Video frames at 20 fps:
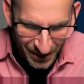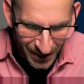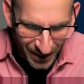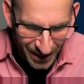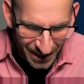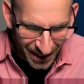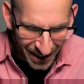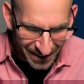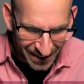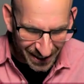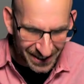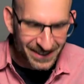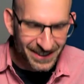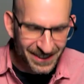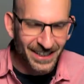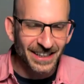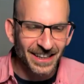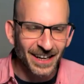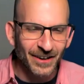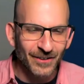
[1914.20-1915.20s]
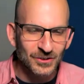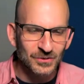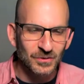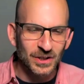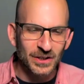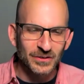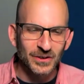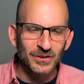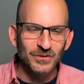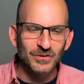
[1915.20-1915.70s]
online that said that was one
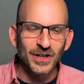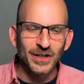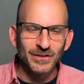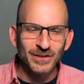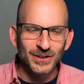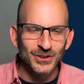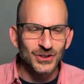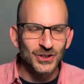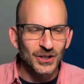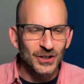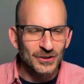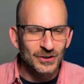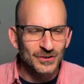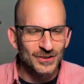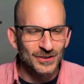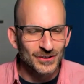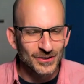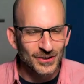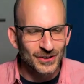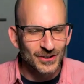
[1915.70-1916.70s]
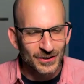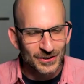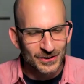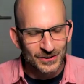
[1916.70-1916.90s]
of your favorite shows, and so there's.